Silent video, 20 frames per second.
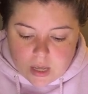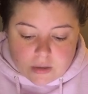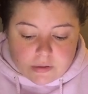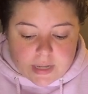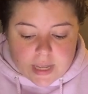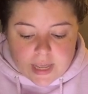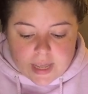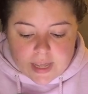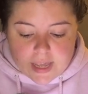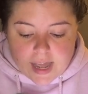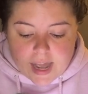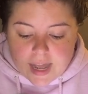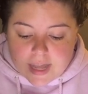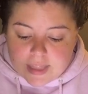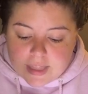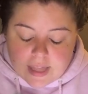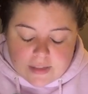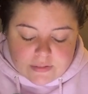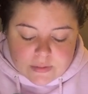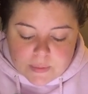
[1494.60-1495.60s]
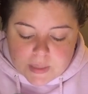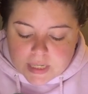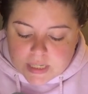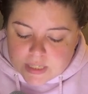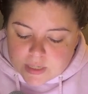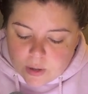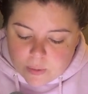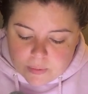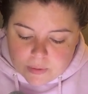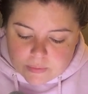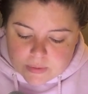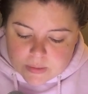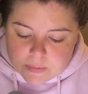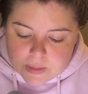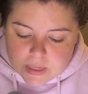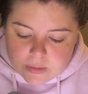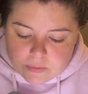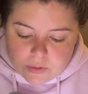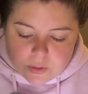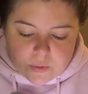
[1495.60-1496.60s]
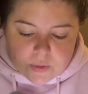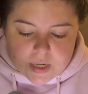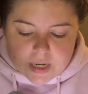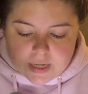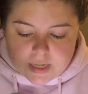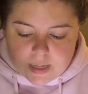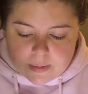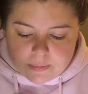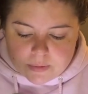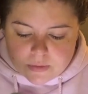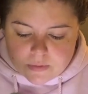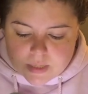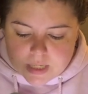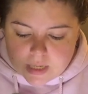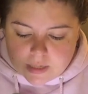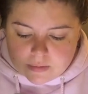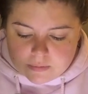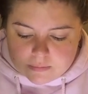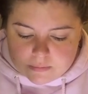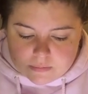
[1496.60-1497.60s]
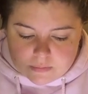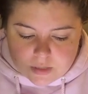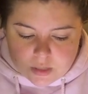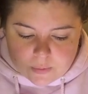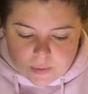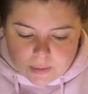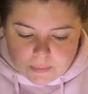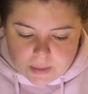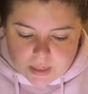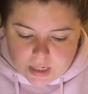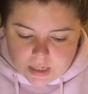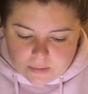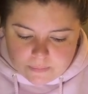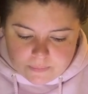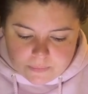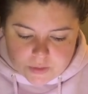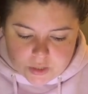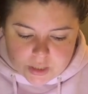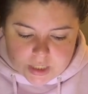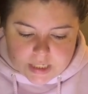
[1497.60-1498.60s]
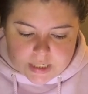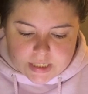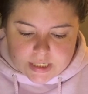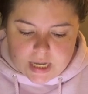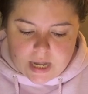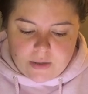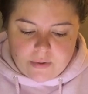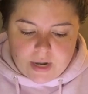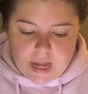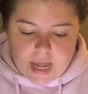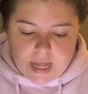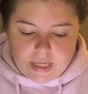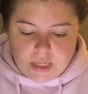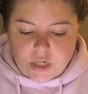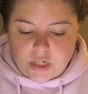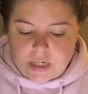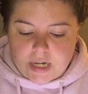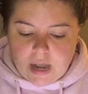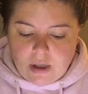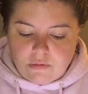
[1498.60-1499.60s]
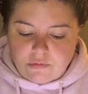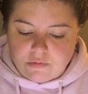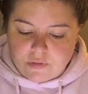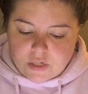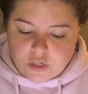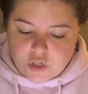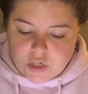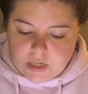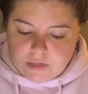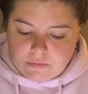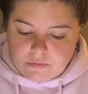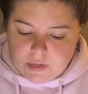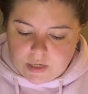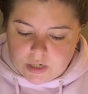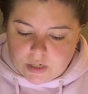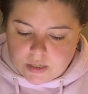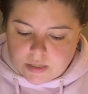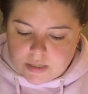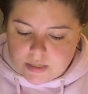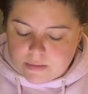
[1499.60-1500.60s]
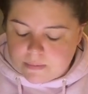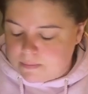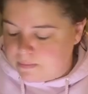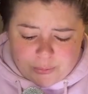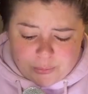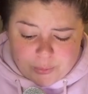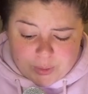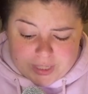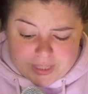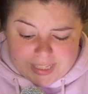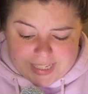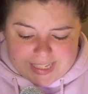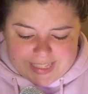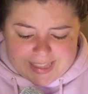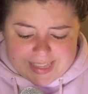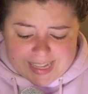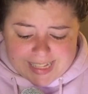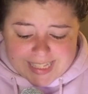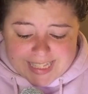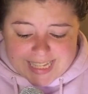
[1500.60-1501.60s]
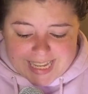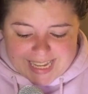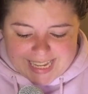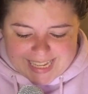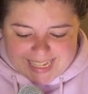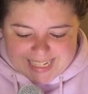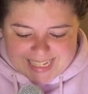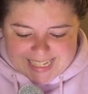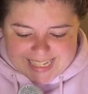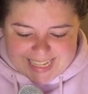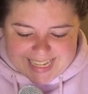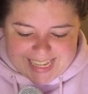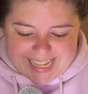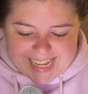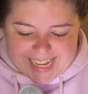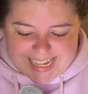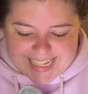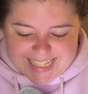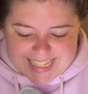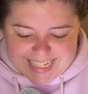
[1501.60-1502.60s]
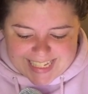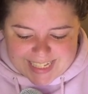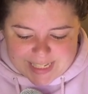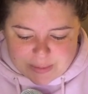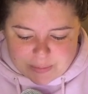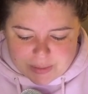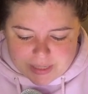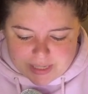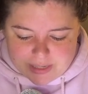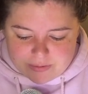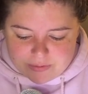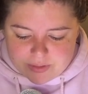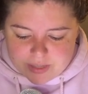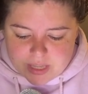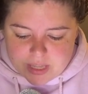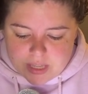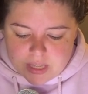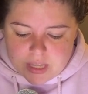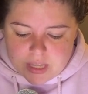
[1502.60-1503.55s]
Okay, I left because Colby was being rude and I kept losing, you admitted, looking down at your now fidgeting fingers. Really? That's it? He asked in disbelief.